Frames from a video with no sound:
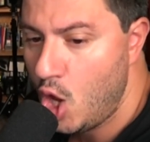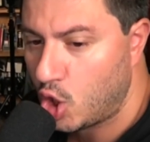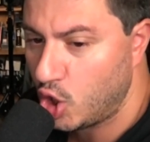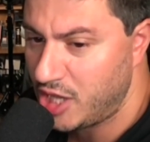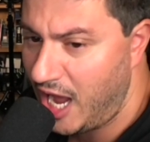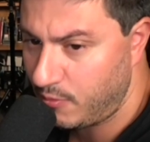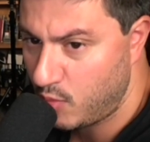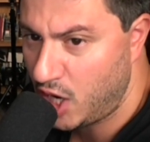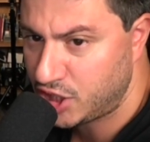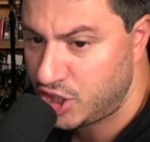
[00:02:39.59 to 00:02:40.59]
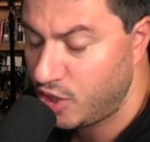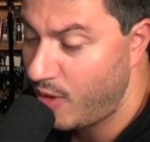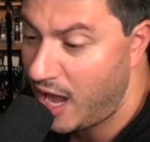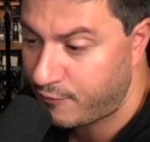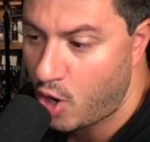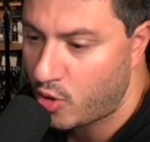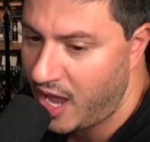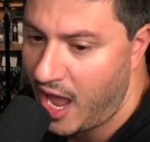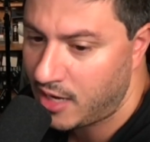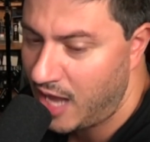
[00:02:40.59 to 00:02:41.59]
Goodnight mush. You're out of
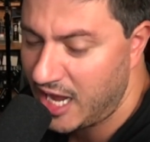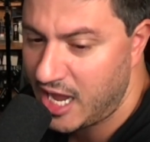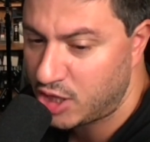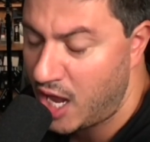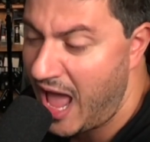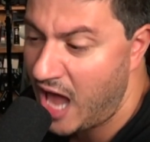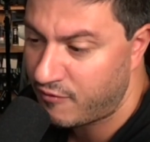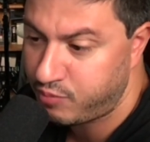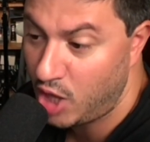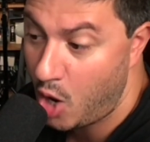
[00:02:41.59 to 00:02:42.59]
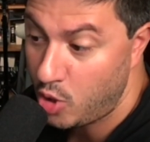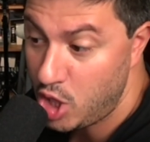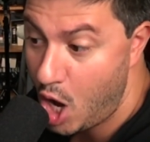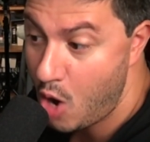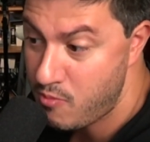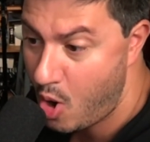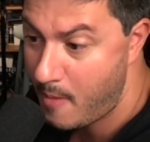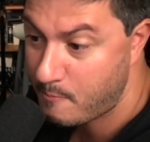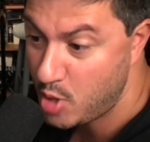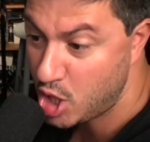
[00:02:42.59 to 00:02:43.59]
cocaine. I get that. Out of blow. No
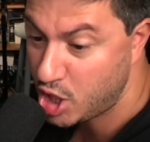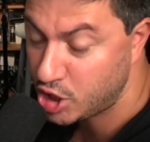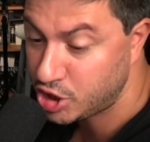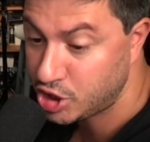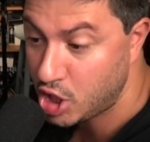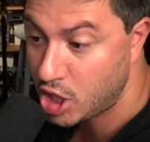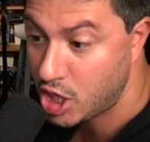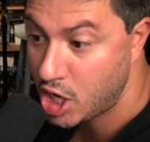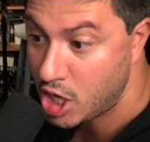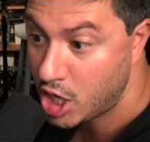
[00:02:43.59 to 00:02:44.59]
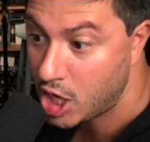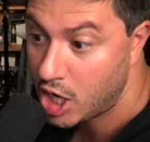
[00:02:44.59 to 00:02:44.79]
more booger sugar.